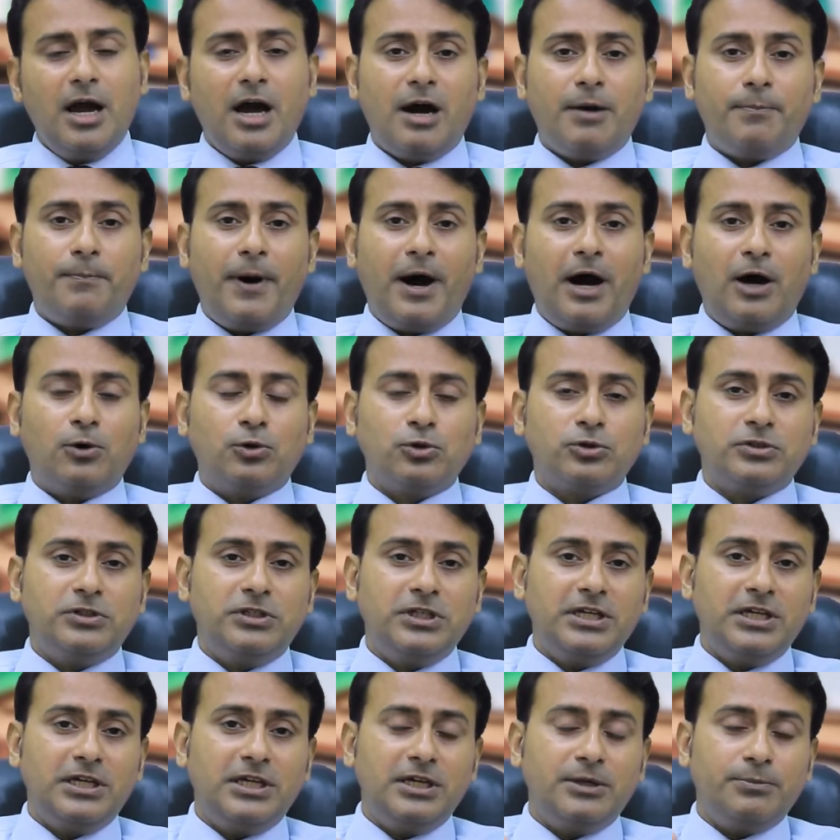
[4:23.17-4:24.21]
about
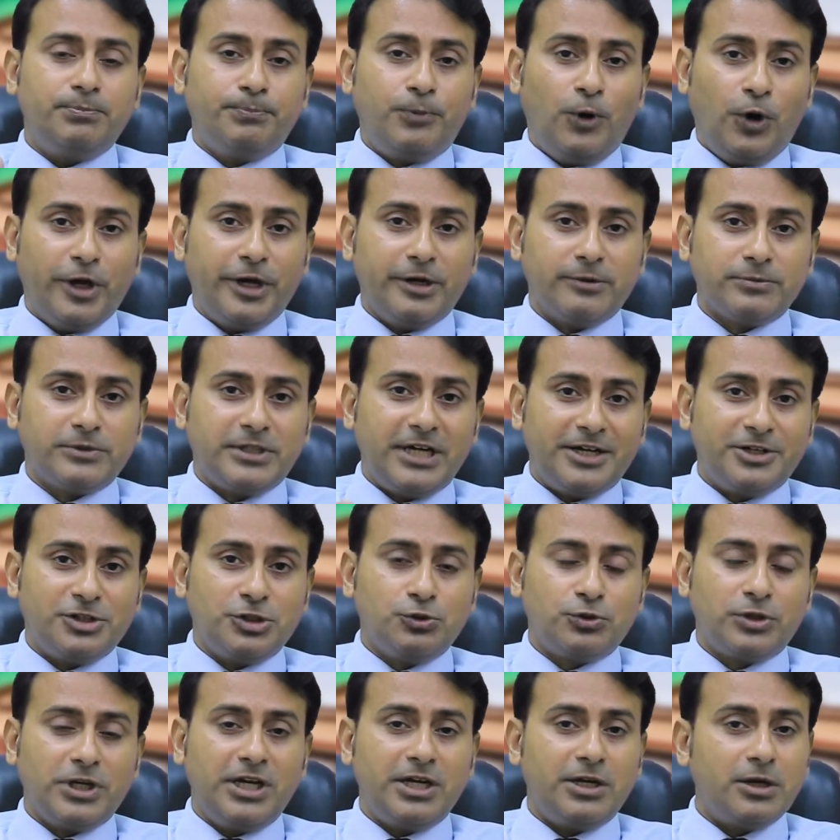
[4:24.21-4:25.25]
the poem that
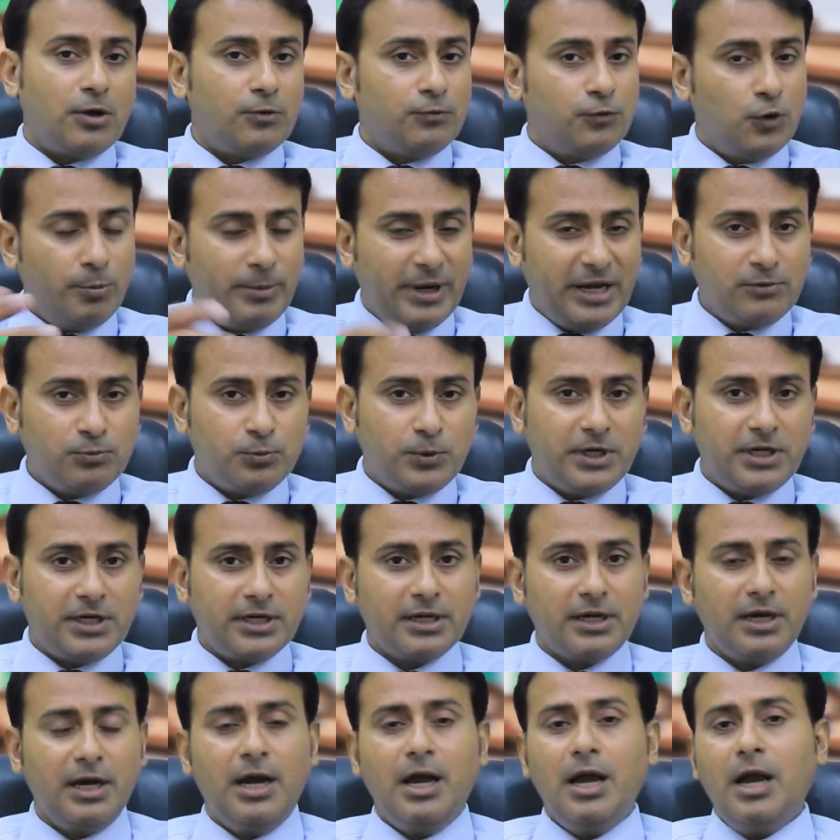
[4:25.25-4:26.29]
you read Woman
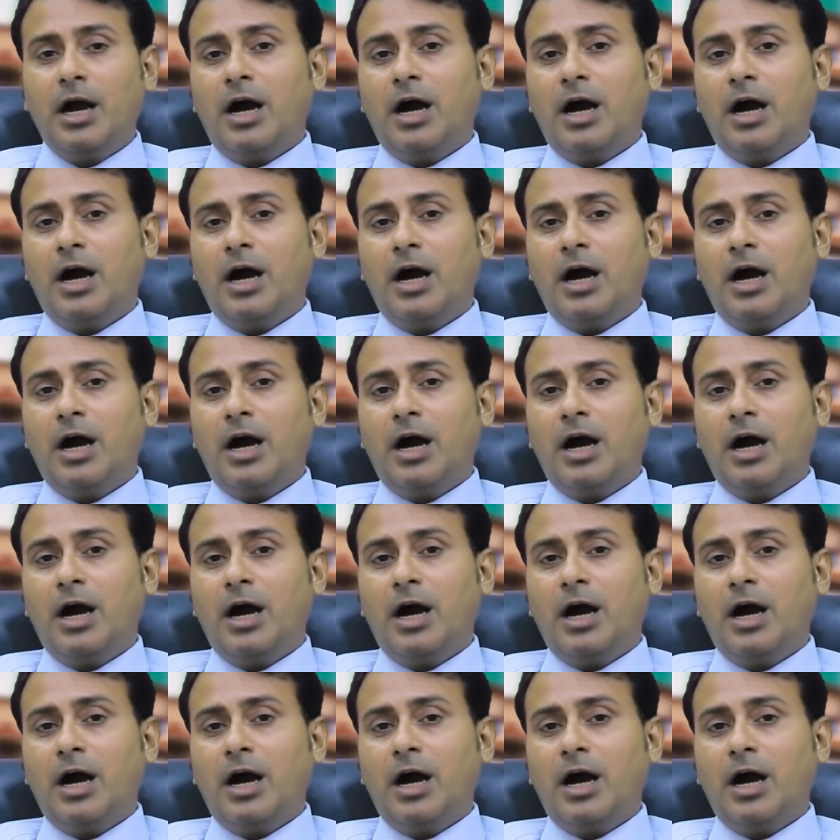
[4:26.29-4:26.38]
Work,